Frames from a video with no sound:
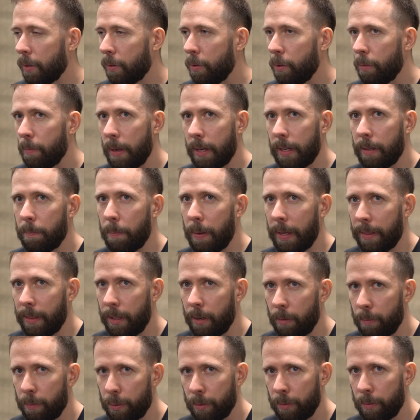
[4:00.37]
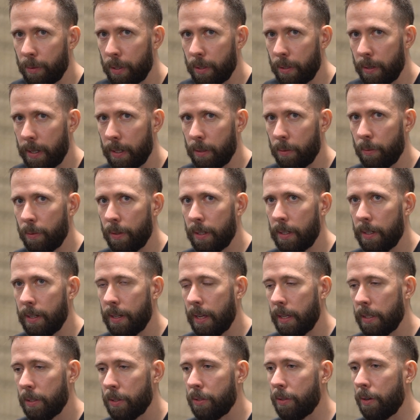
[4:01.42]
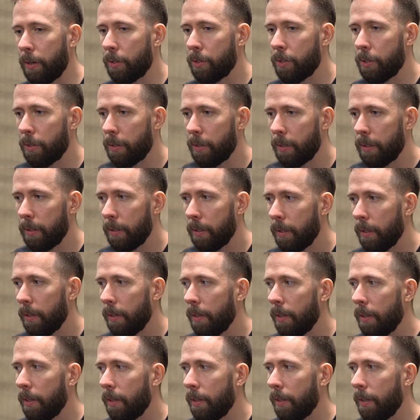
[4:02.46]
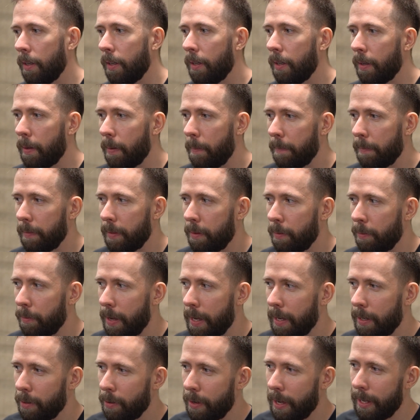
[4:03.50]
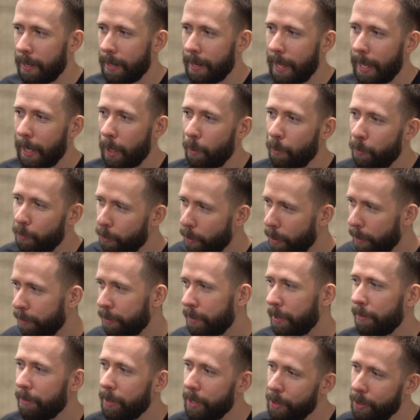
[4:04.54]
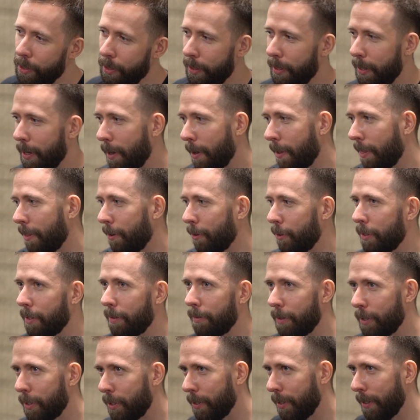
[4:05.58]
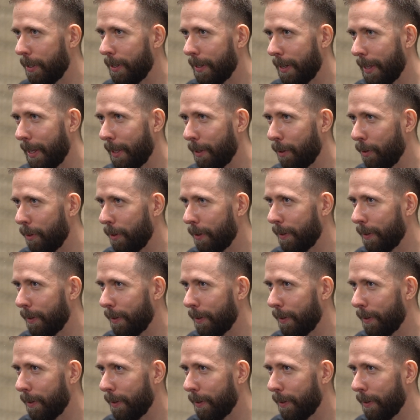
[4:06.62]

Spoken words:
of cool back then in Brood War. You had a really nice structure where you had like a 4th division and a 3rd division and like